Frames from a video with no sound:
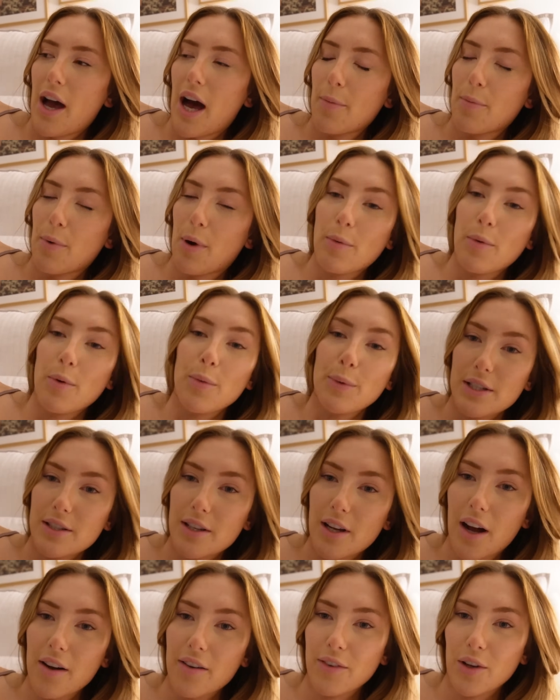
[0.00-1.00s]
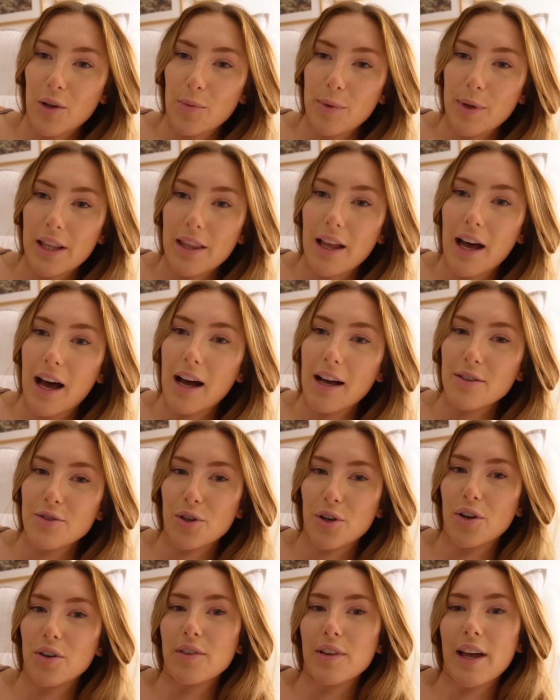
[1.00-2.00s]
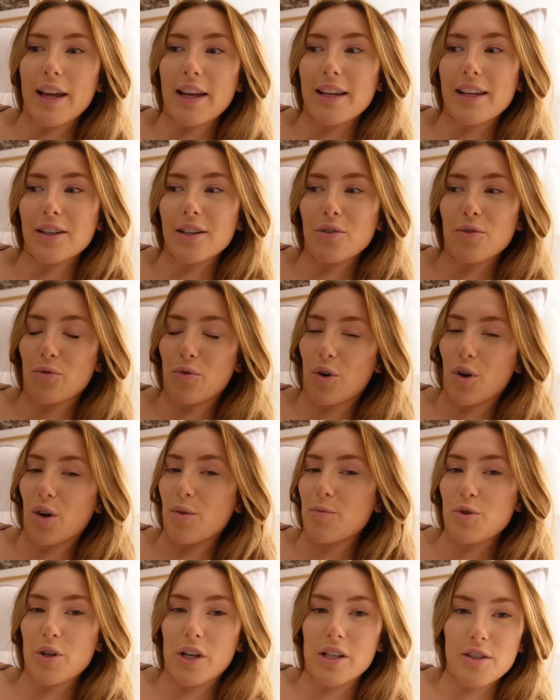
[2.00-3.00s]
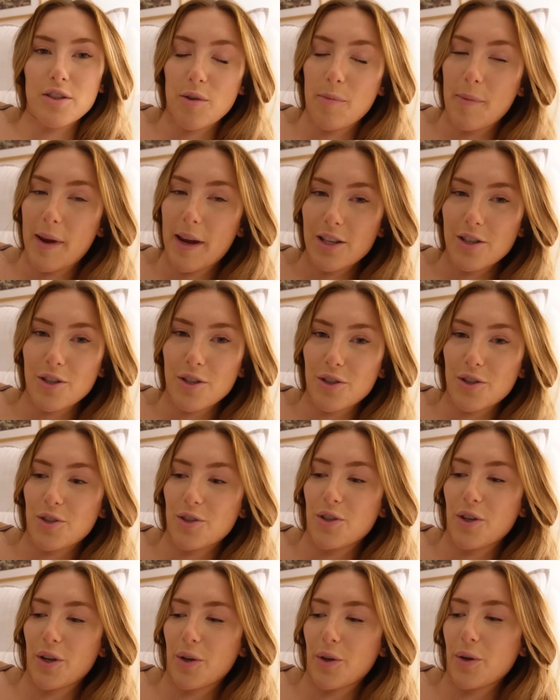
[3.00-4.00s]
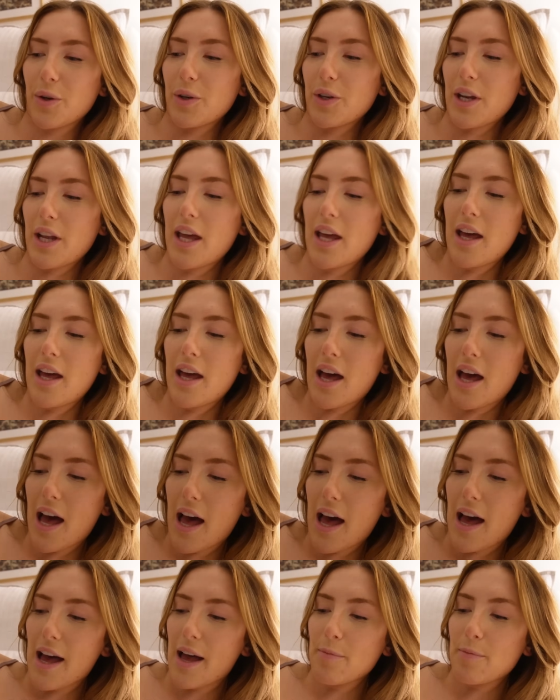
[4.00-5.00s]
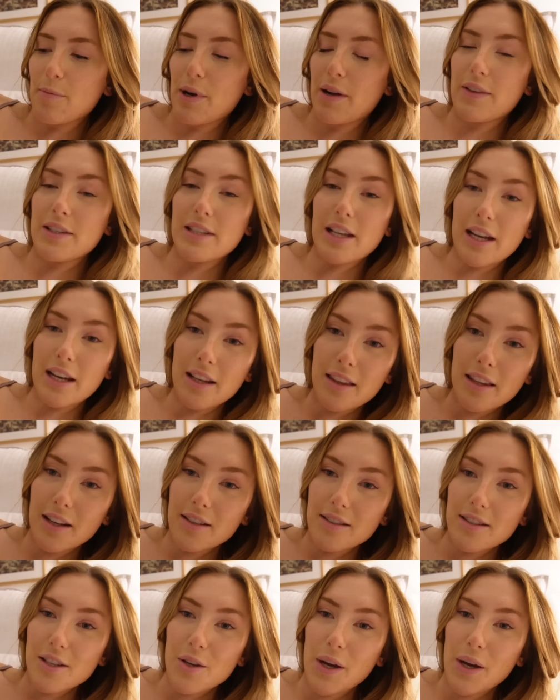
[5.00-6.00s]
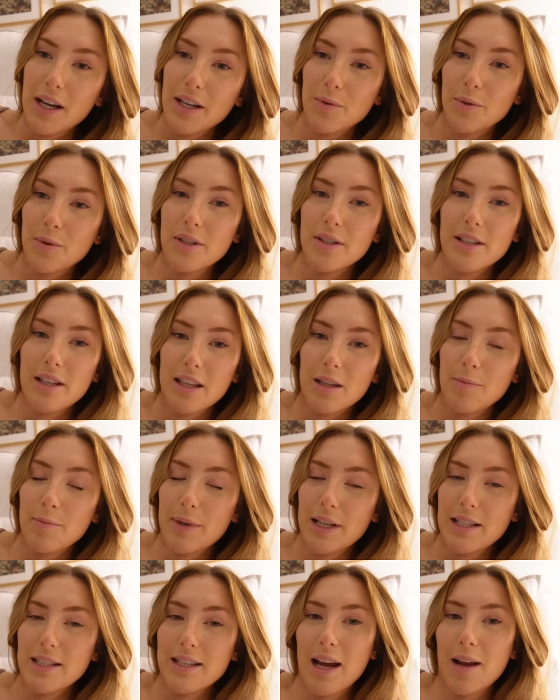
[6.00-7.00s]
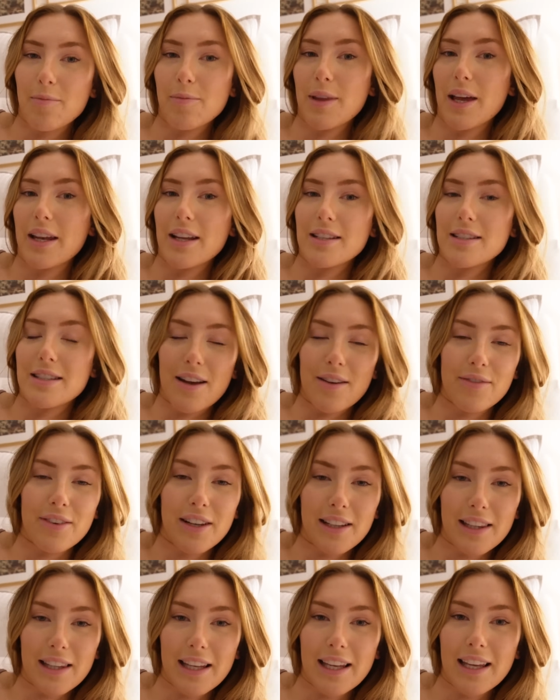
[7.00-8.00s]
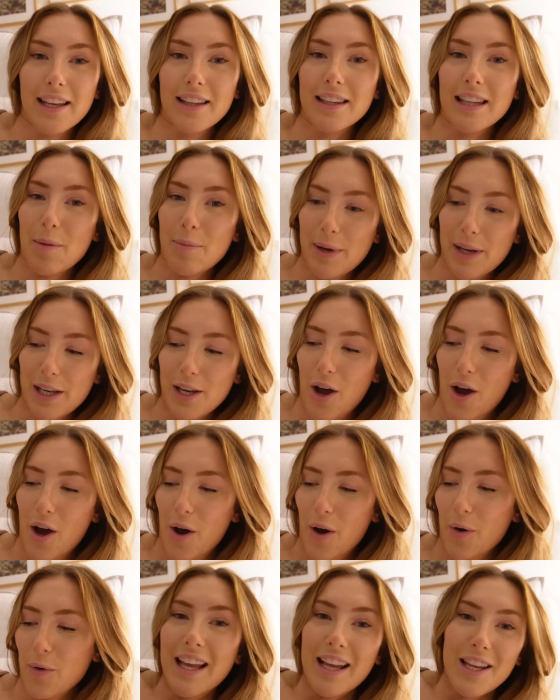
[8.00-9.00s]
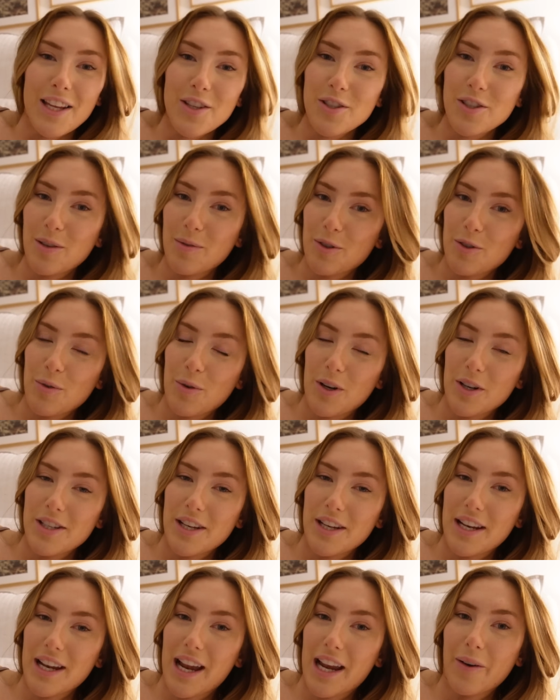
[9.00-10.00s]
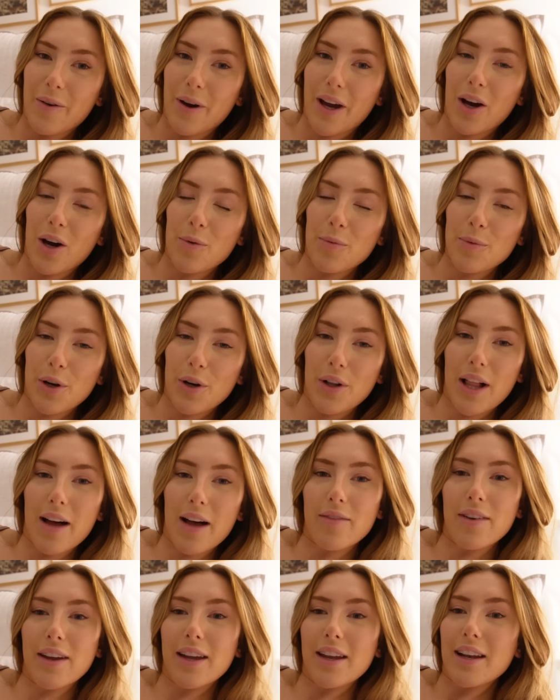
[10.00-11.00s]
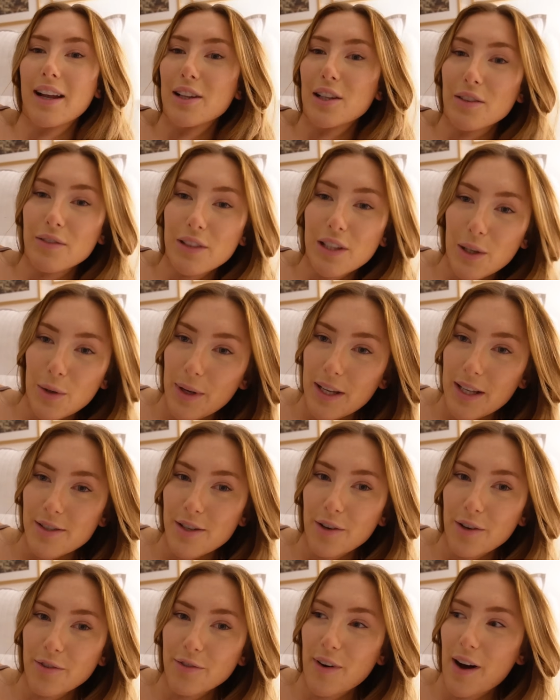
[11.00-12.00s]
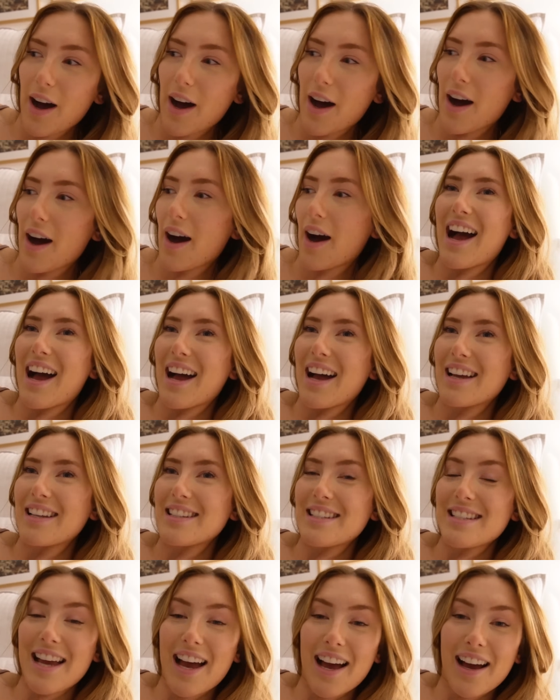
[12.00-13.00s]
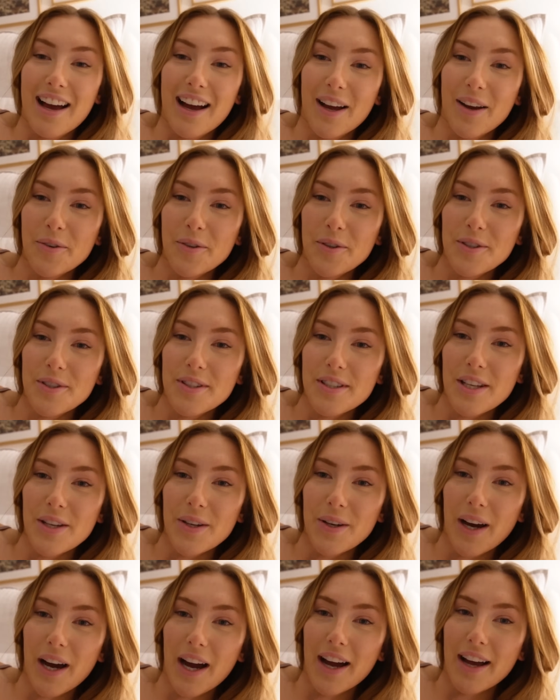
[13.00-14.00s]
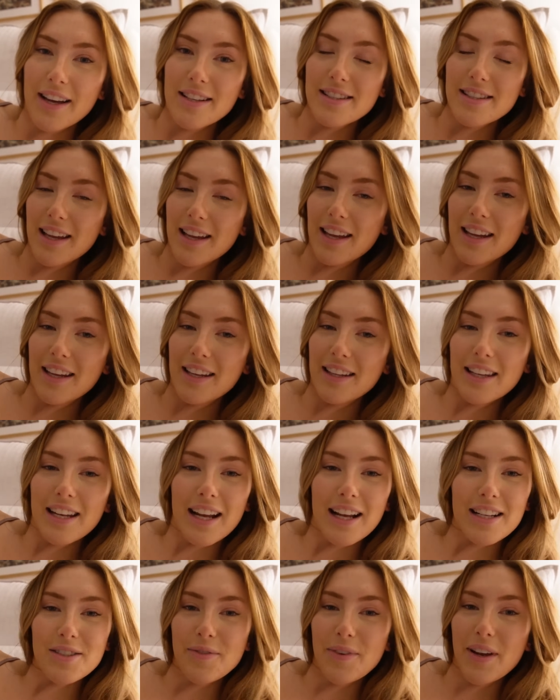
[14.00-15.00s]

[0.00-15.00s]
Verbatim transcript: I'll probably start filming that sort of like room transformation soon. Um, but if there's anything else that you guys want to see in the meantime, then definitely let me know. Thank you so much for watching anyway. I hope you're all having a lovely week so far. And yeah, I will see you guys in the next